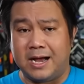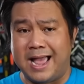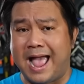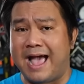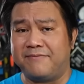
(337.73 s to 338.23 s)

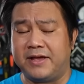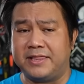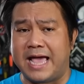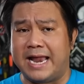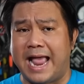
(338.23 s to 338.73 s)

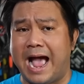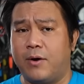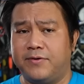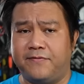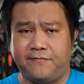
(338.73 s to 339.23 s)
having that
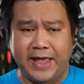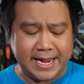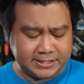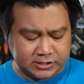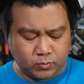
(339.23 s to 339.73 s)
out of
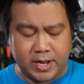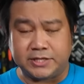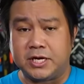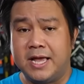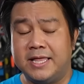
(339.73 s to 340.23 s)
phase
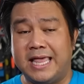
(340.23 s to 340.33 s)
switch,